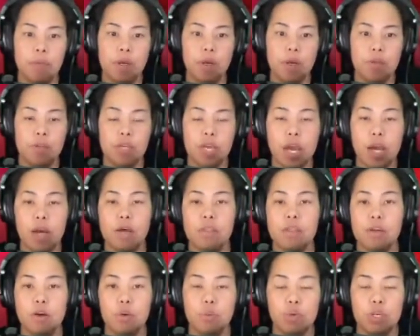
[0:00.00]
the
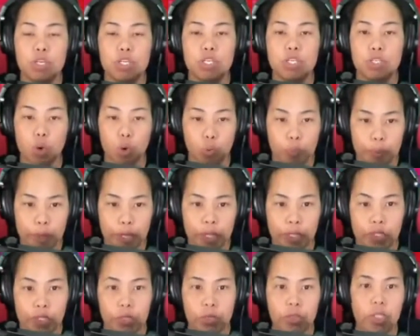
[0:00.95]
other which is
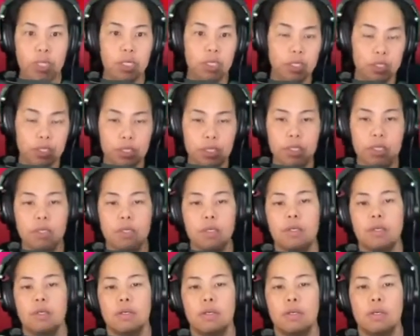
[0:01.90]
open so that
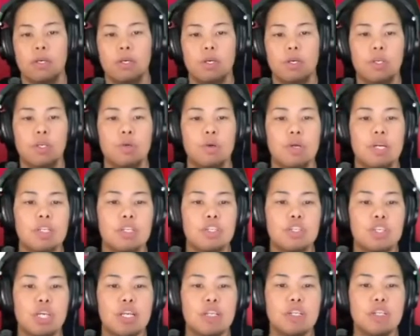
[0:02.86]
you can
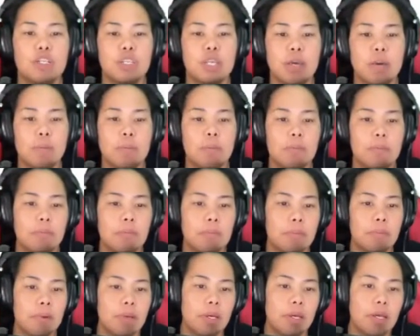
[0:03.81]
change them
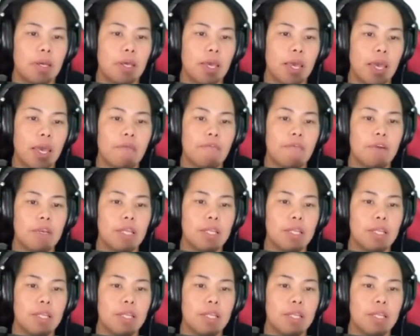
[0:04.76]
every